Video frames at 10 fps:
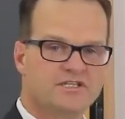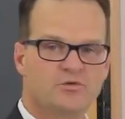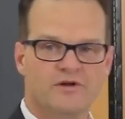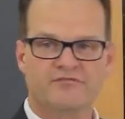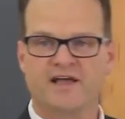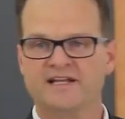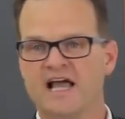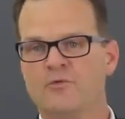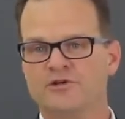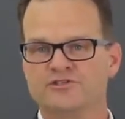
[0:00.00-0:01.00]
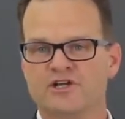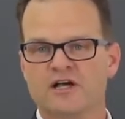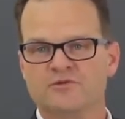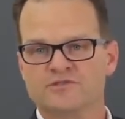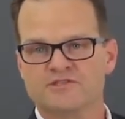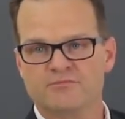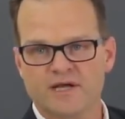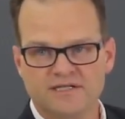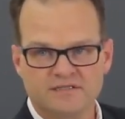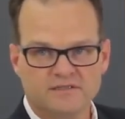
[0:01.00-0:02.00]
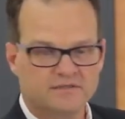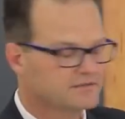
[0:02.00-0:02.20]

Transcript: thing you want to find out when you're talking with somebody